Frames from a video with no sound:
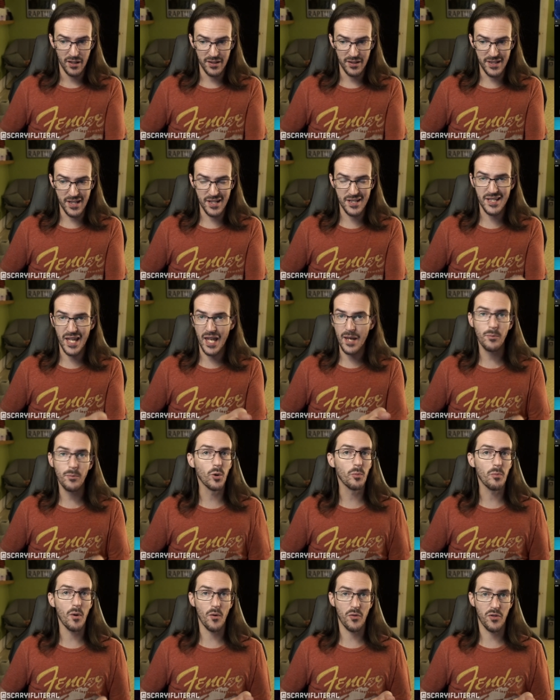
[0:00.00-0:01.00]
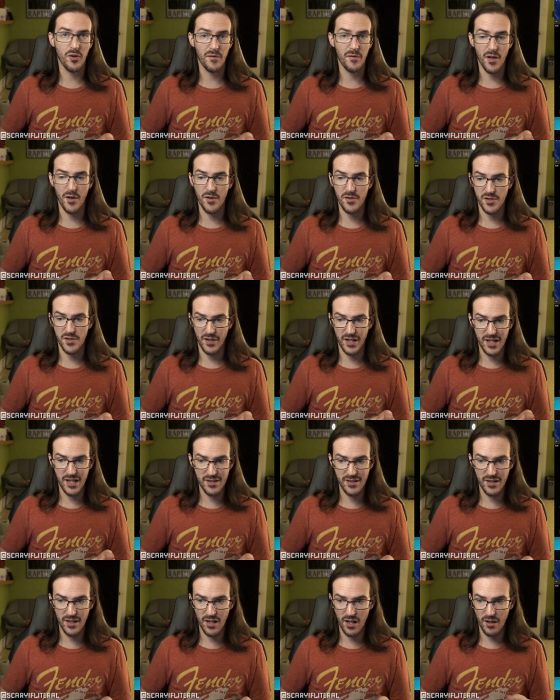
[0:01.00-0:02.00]
disable both of those. They're
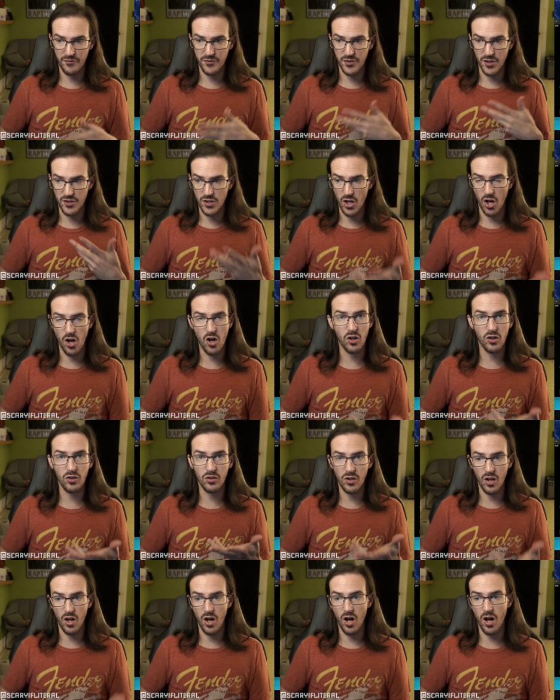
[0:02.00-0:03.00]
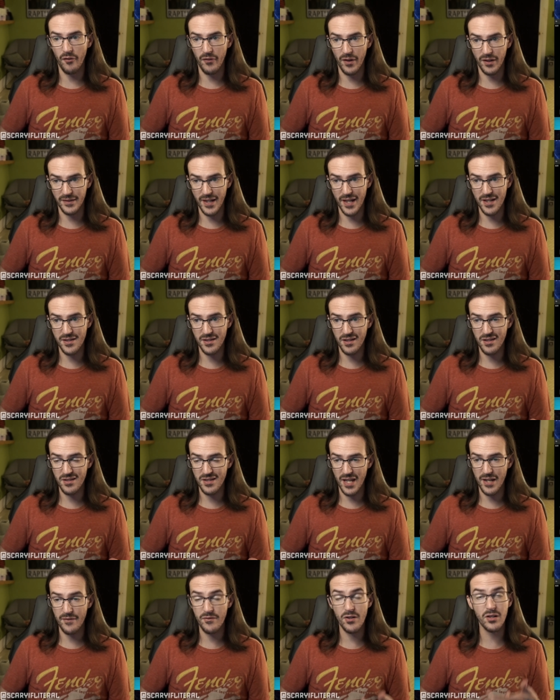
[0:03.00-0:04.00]
easy enough to toggle off and that's going to
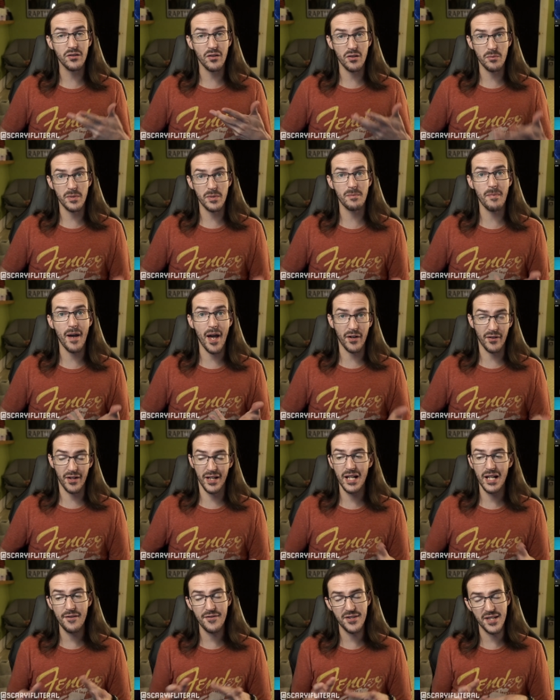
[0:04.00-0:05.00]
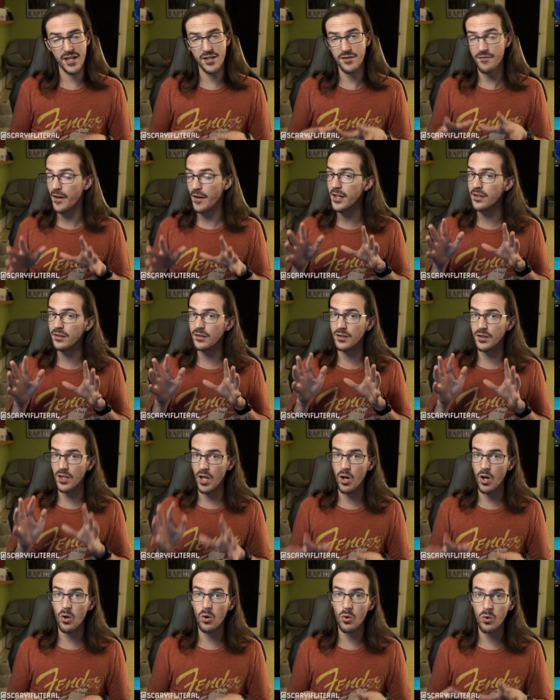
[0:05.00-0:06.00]
save a little bit of battery. NFC is very
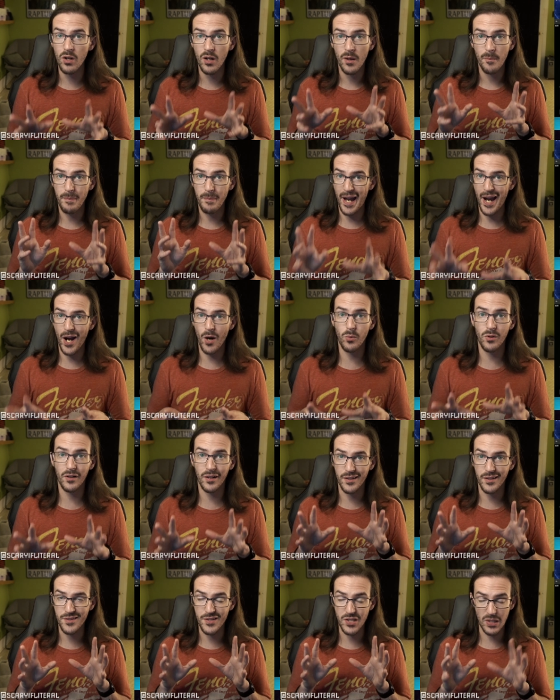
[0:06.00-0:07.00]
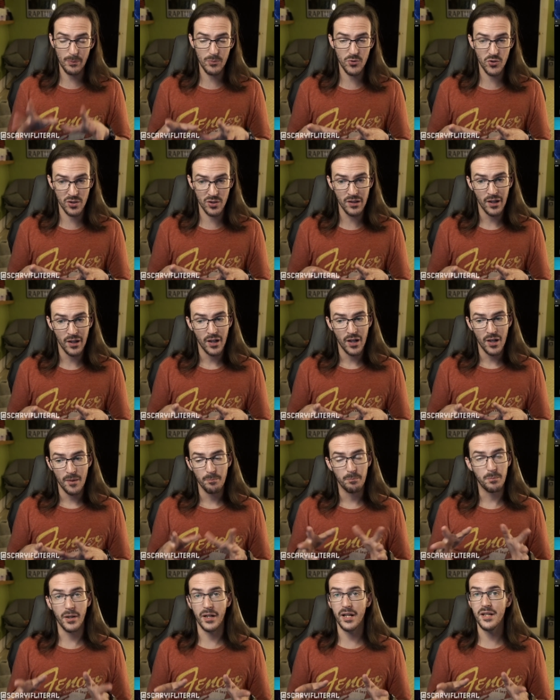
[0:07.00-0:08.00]
low power consumption
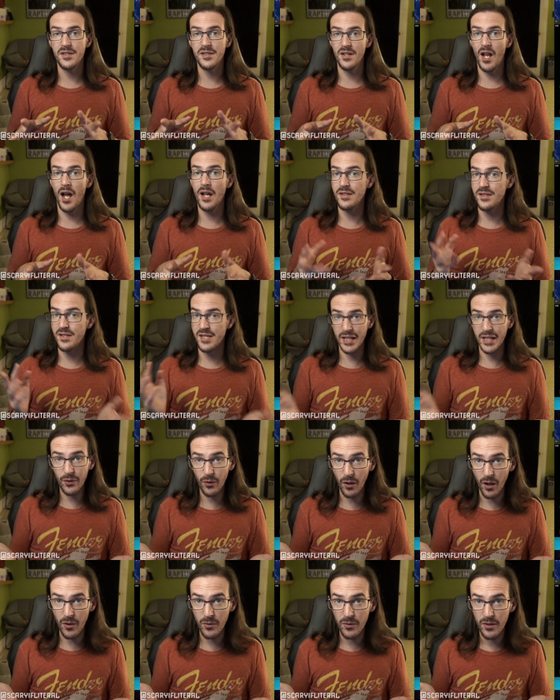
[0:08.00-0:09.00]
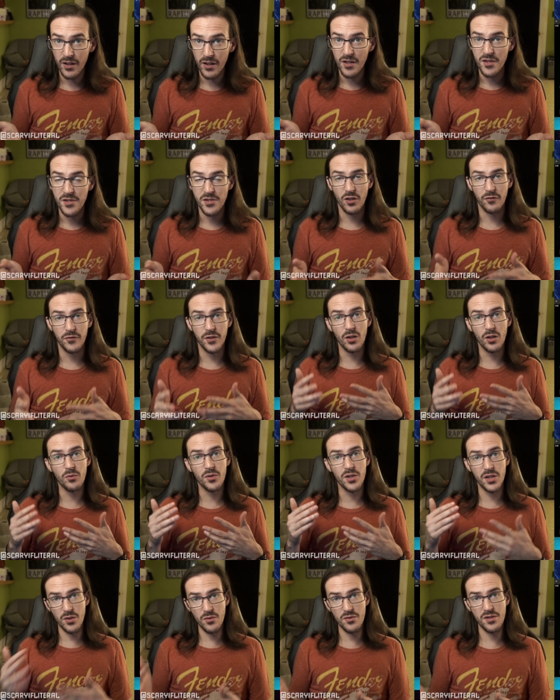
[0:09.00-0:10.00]
but it's not zero. So if you
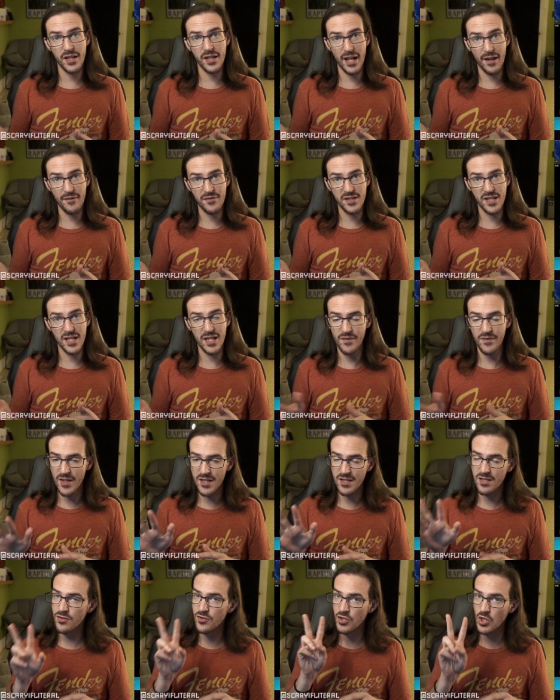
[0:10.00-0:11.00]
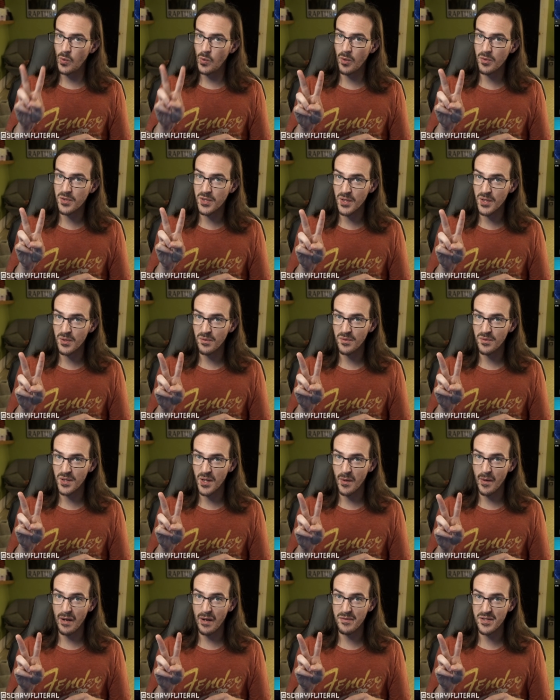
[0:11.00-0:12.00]
don't use NFC, this is Duo 2,
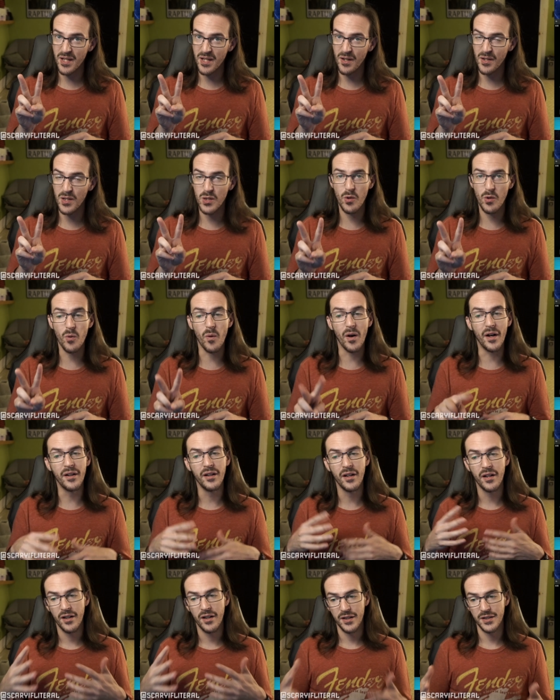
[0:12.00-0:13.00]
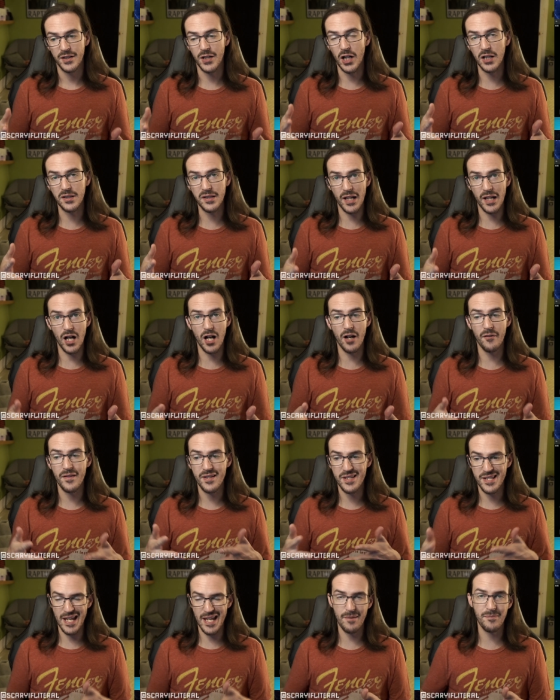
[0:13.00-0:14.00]
no NFC on Duo 1, turn that
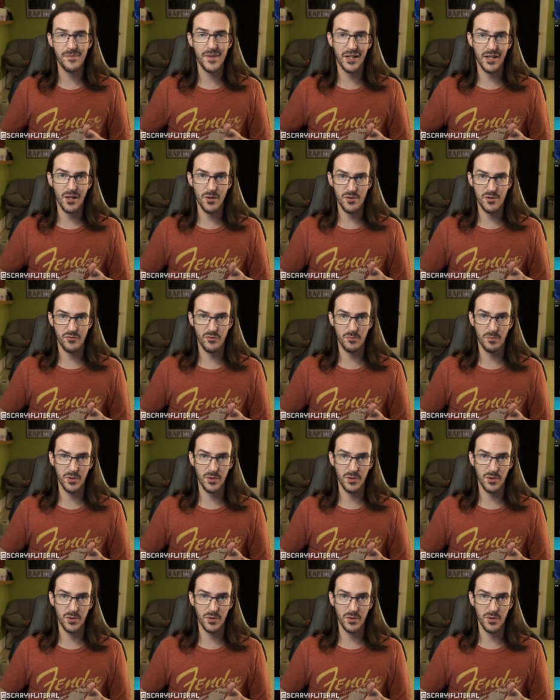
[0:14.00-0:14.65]
off. Same thing goes for